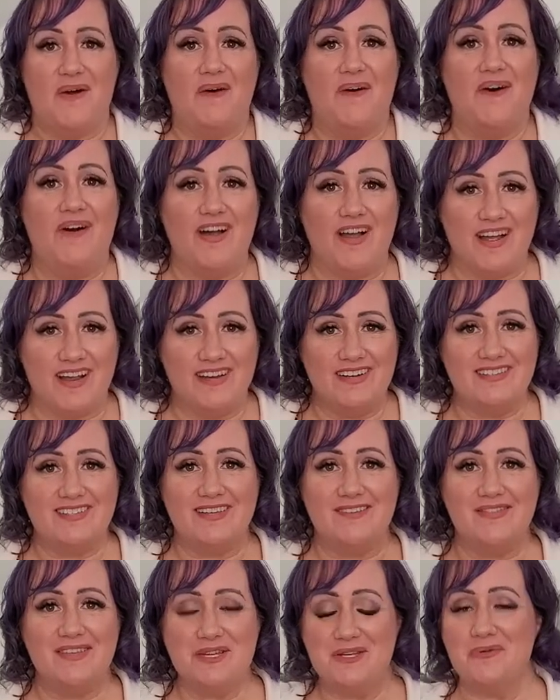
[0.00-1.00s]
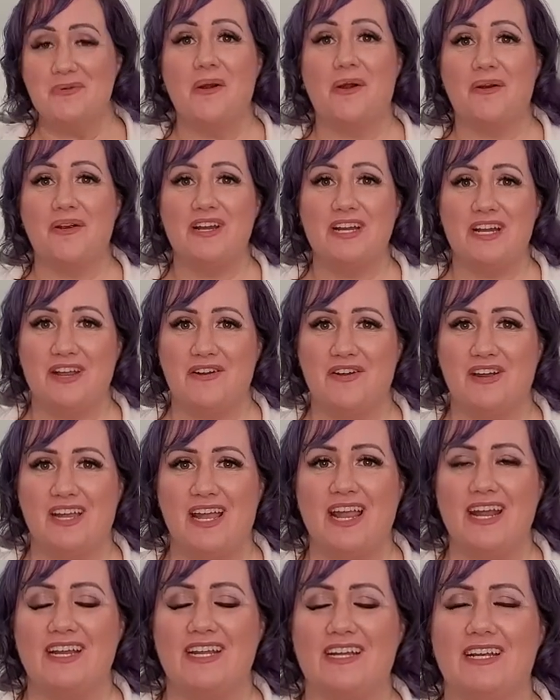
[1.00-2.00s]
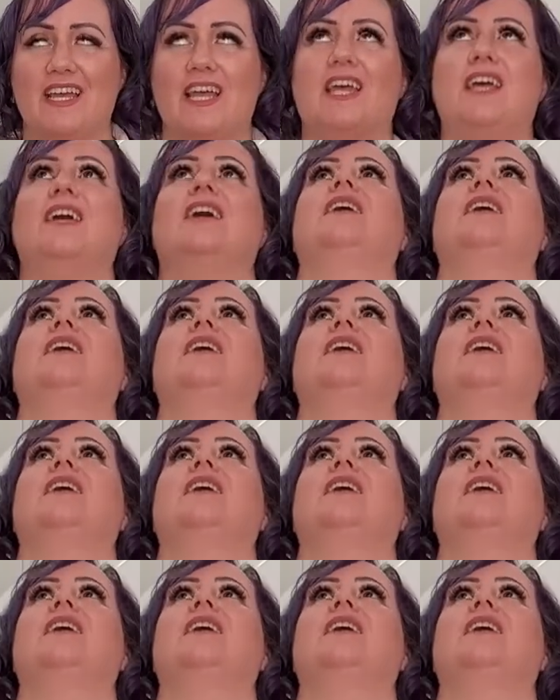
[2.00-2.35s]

on something you already created.